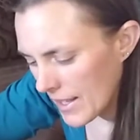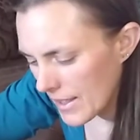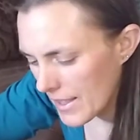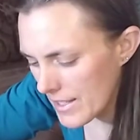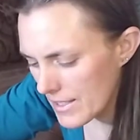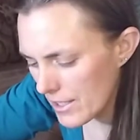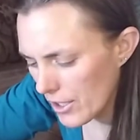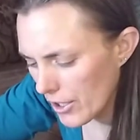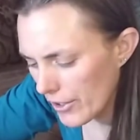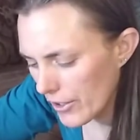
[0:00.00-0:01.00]
This
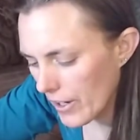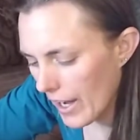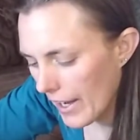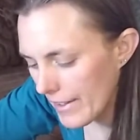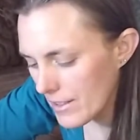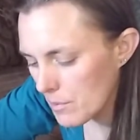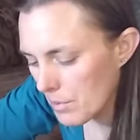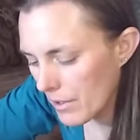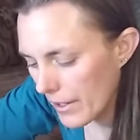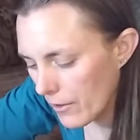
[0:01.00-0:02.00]
year, your highest
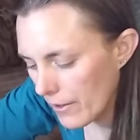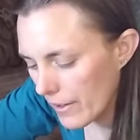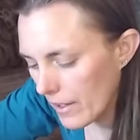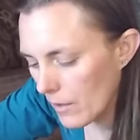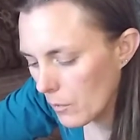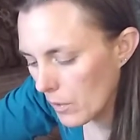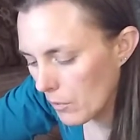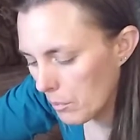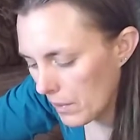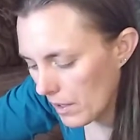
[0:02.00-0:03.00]
priority
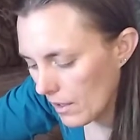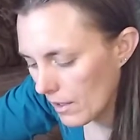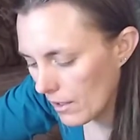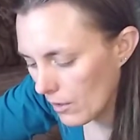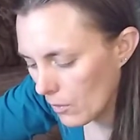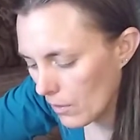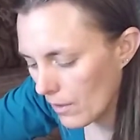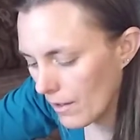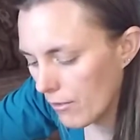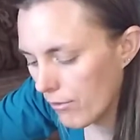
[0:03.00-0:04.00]
will be
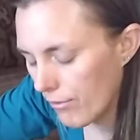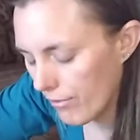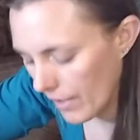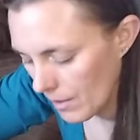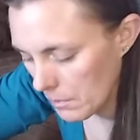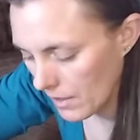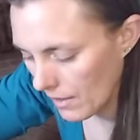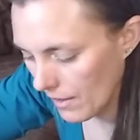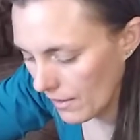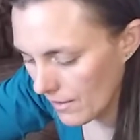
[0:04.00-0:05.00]
your
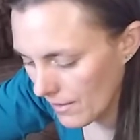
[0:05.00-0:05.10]
family.